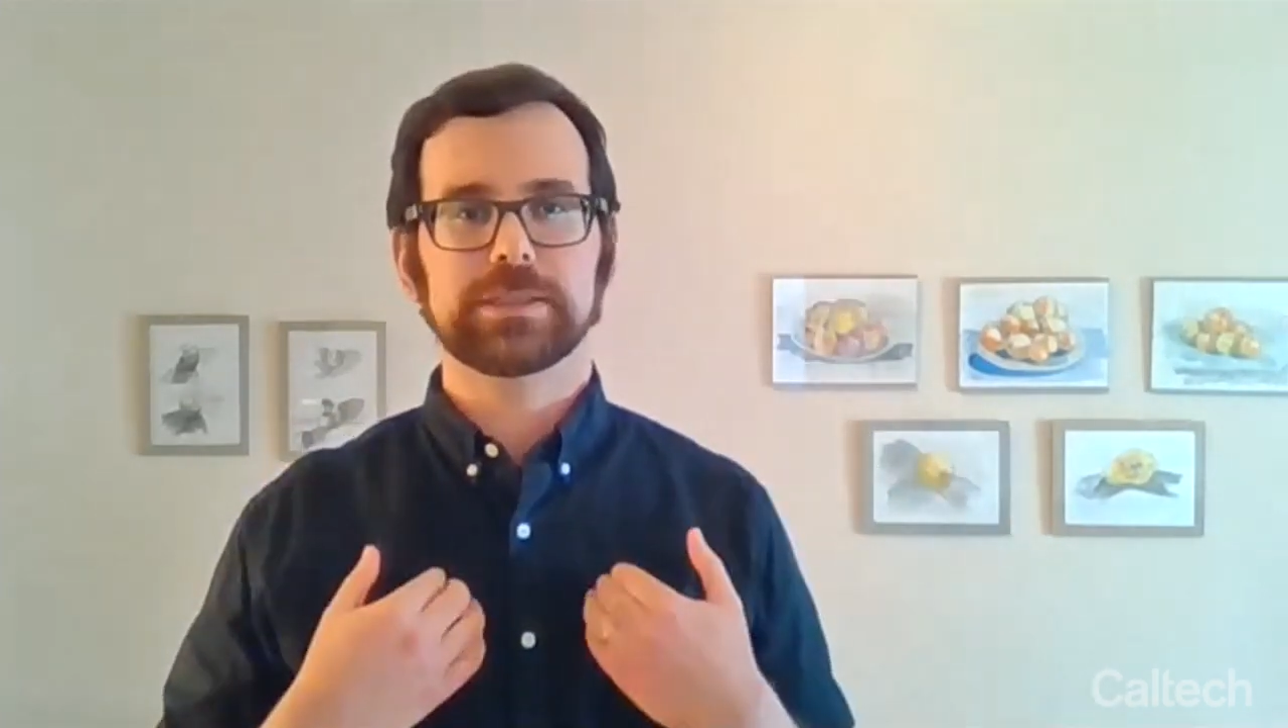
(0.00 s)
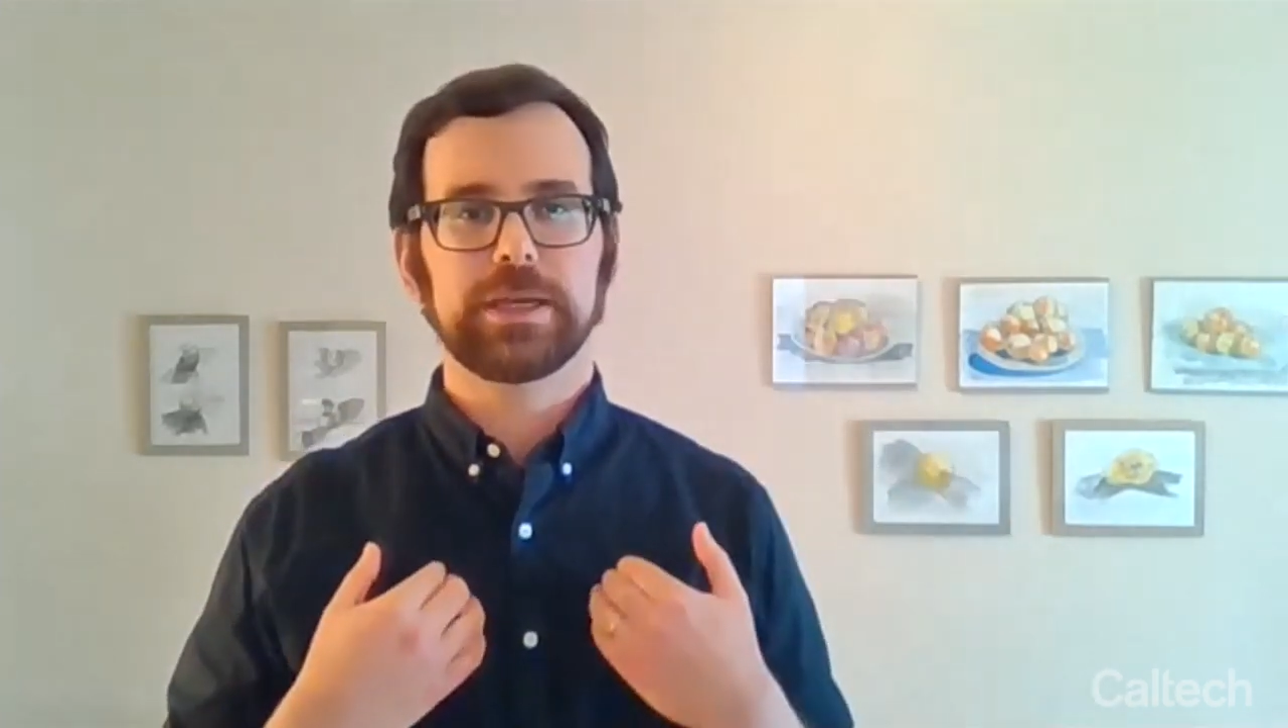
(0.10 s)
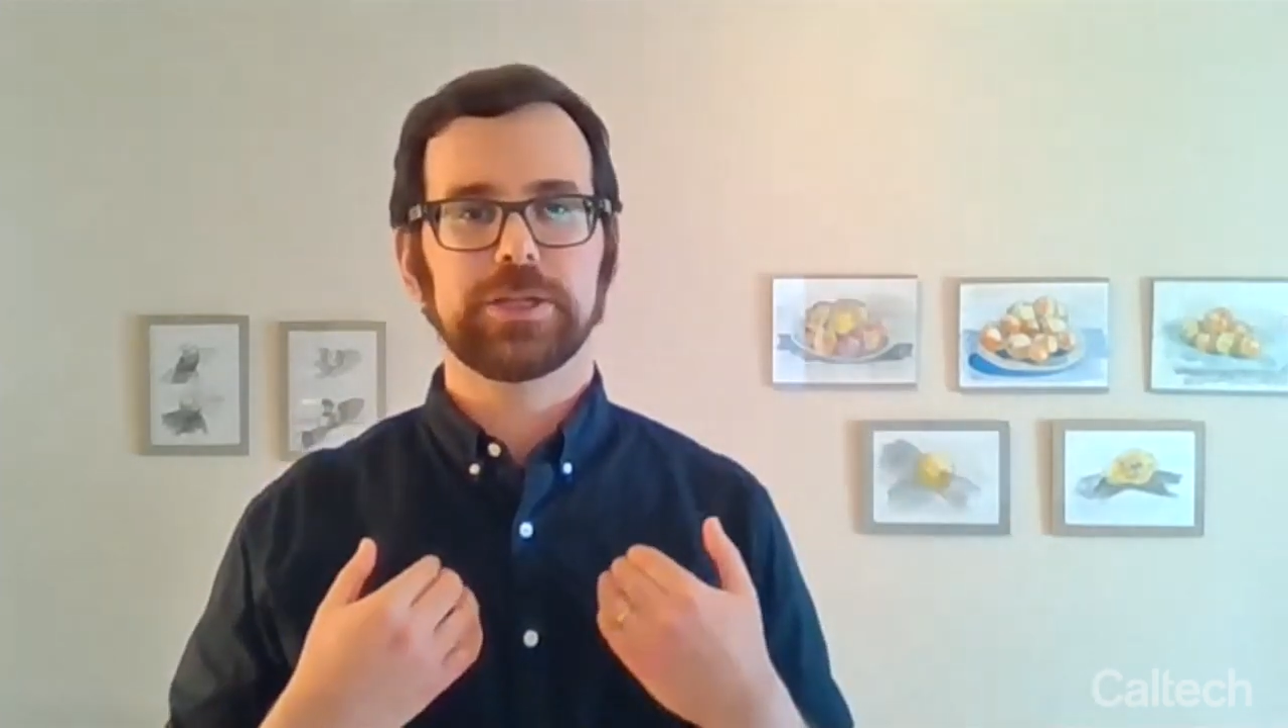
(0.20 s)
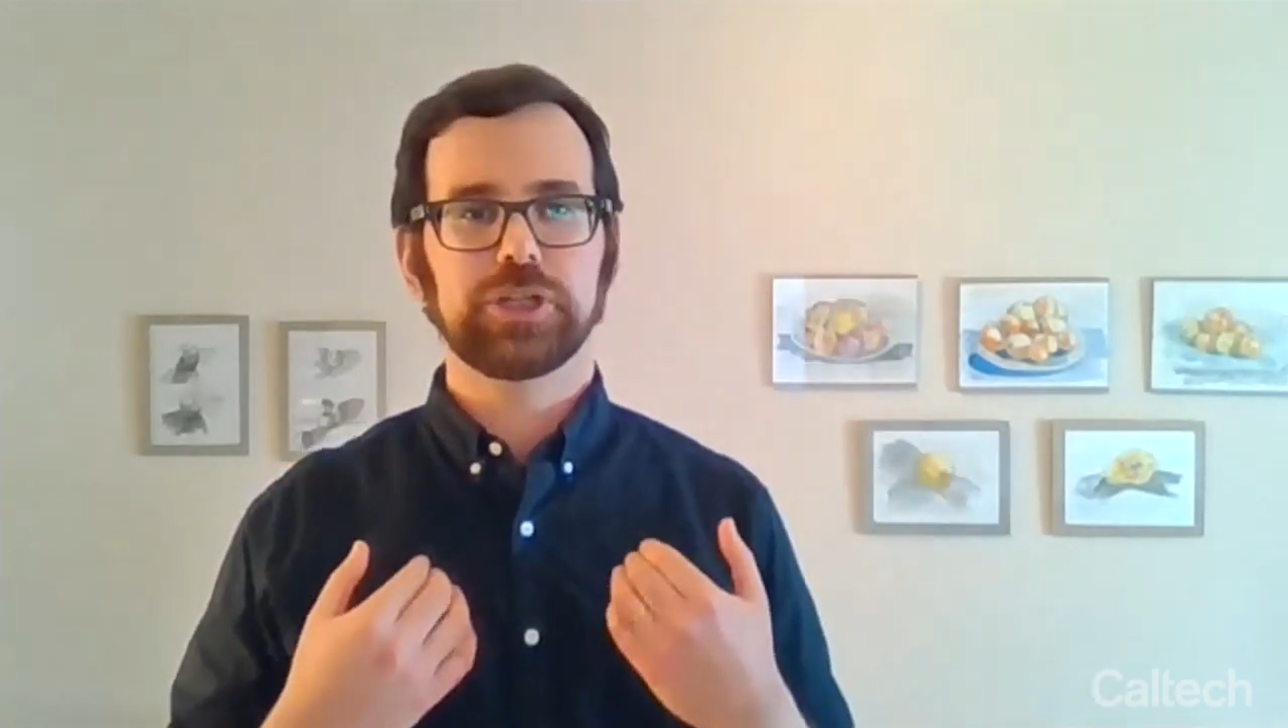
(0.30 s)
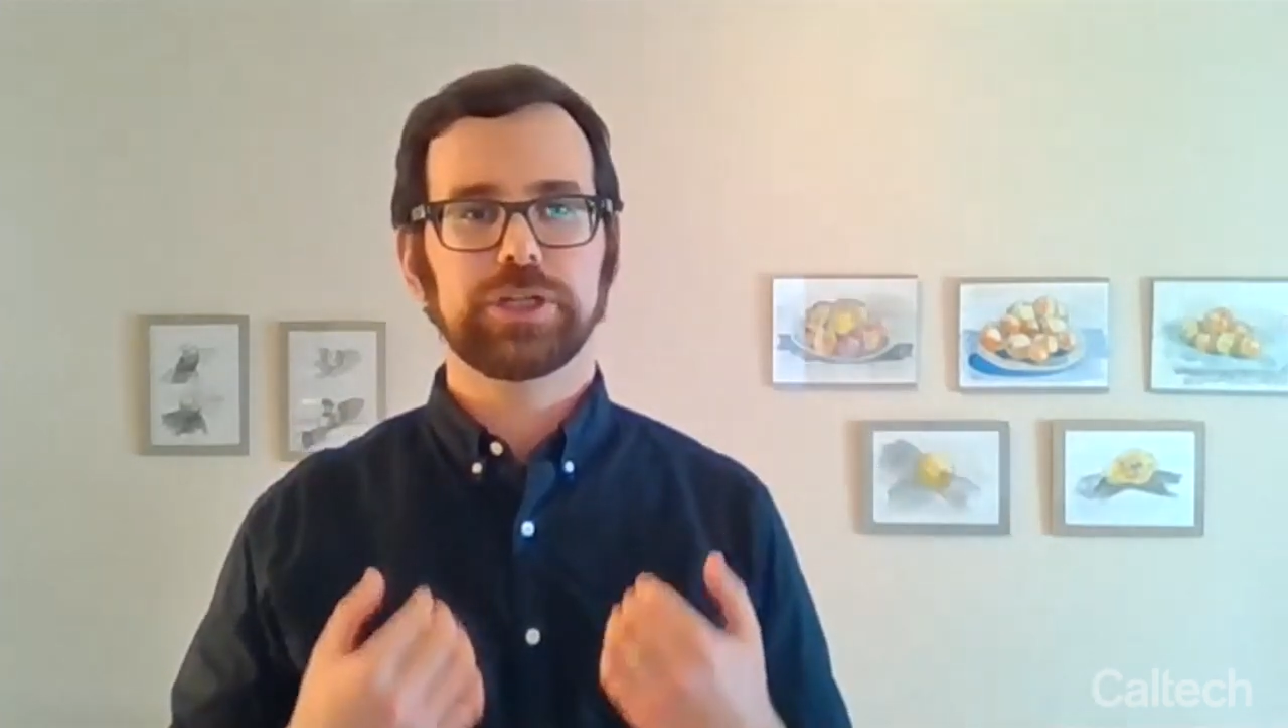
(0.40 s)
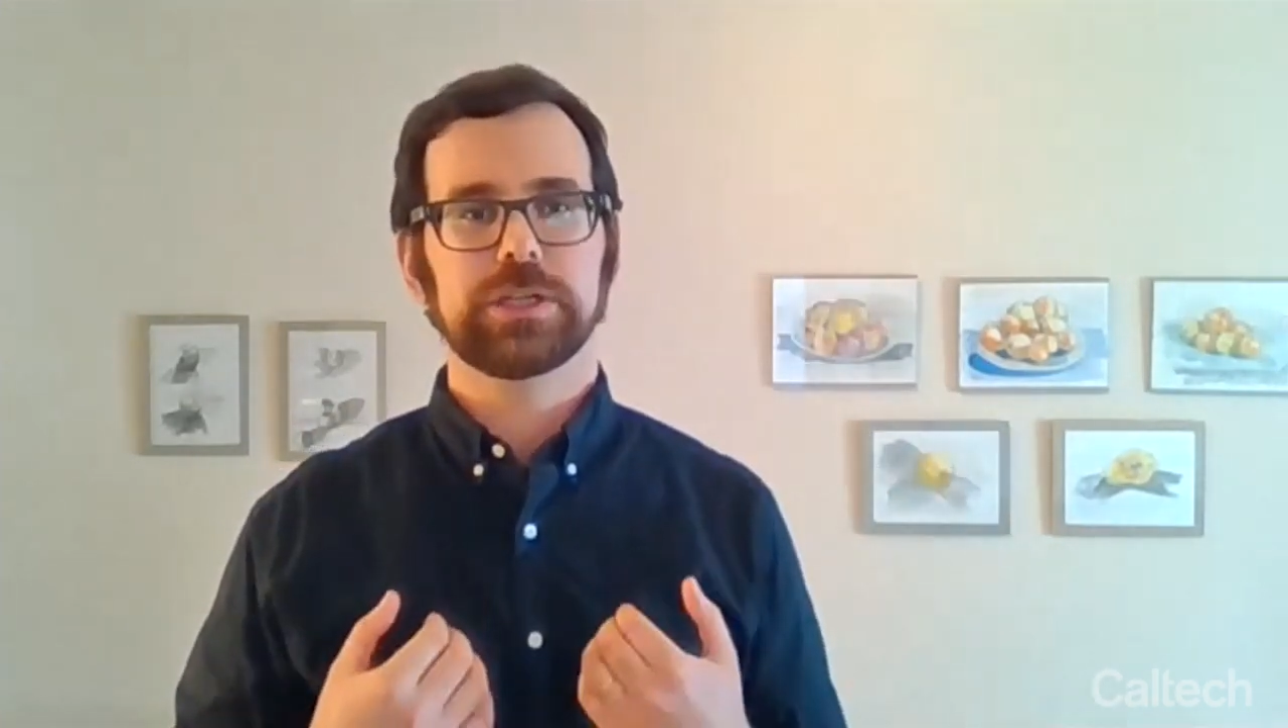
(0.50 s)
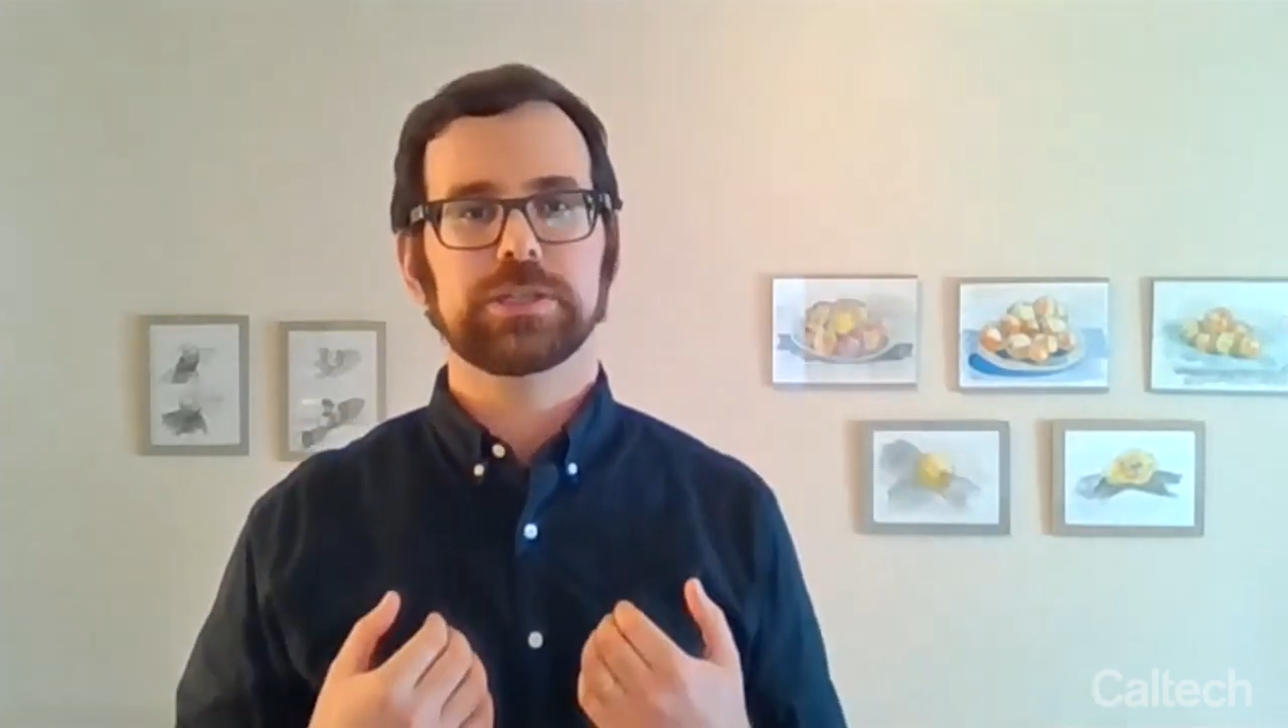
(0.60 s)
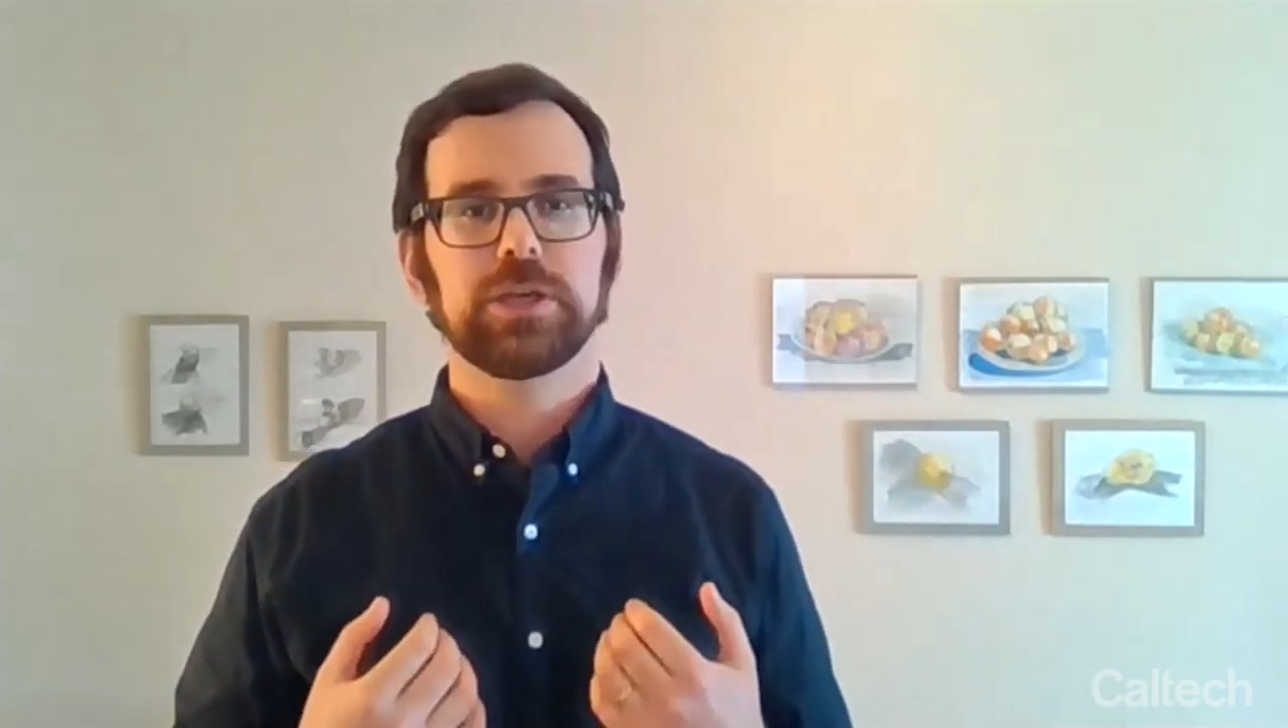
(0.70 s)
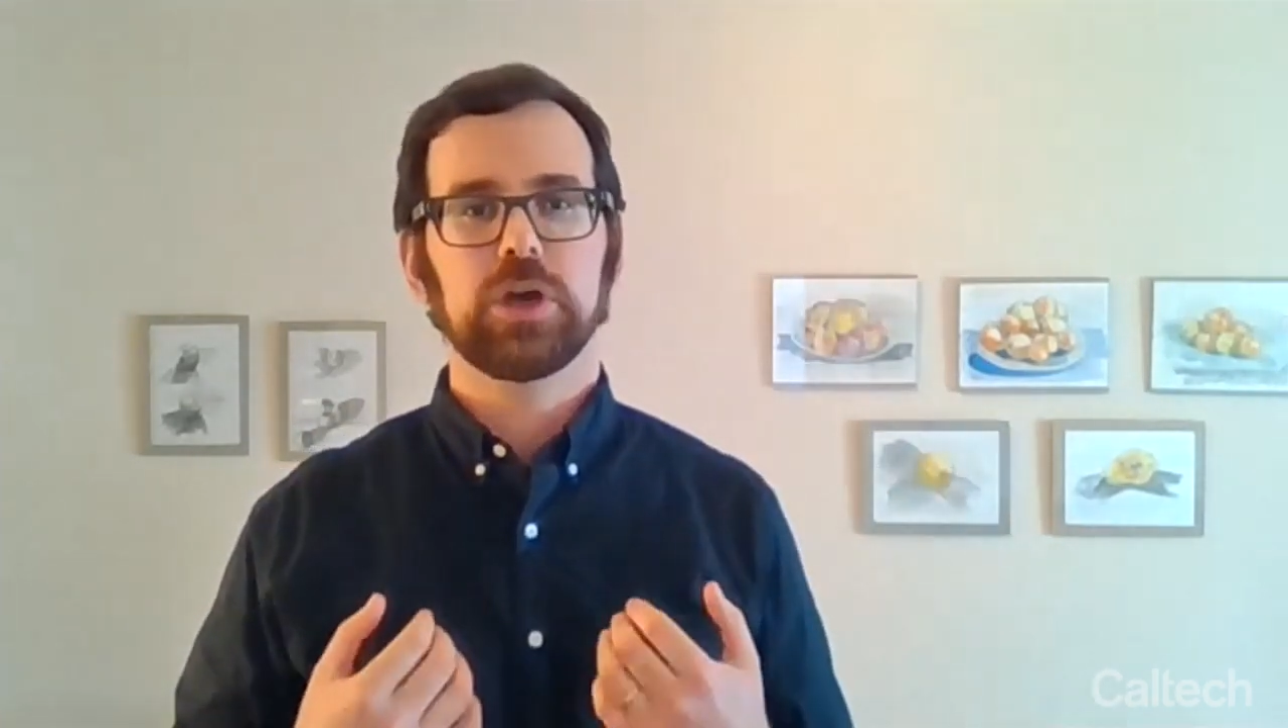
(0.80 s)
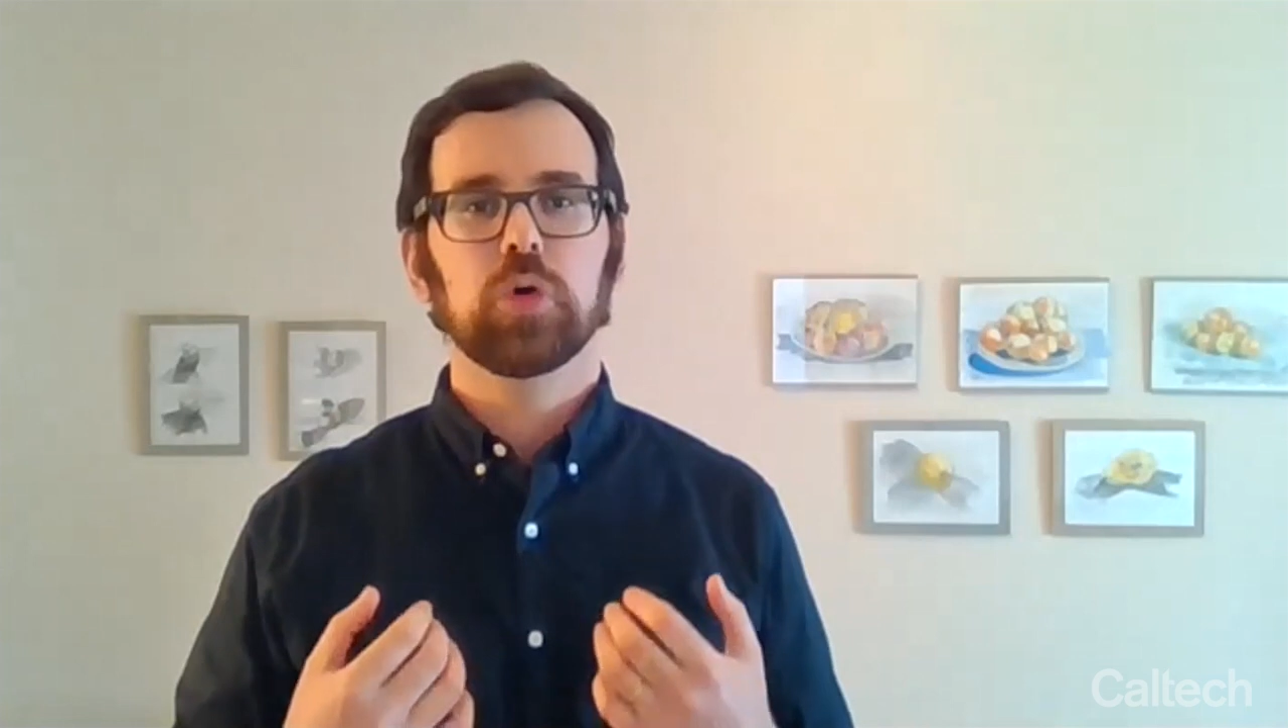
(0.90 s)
the engineers